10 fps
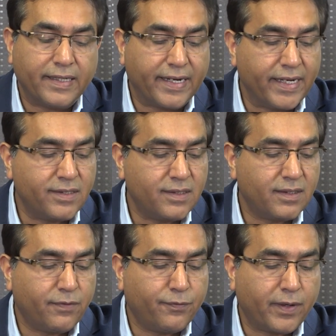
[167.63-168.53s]
raise
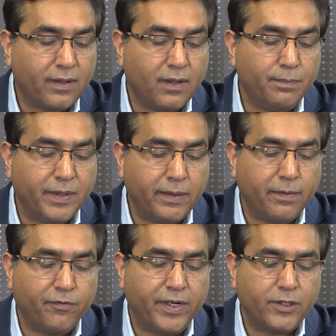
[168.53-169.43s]
the federal
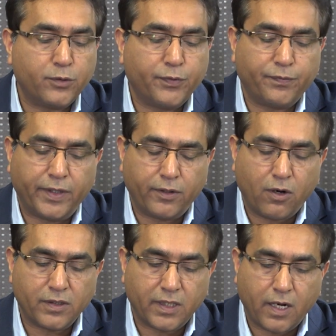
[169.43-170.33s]
minimum wage to
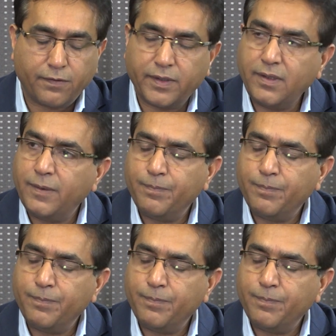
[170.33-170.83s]
$15 an hour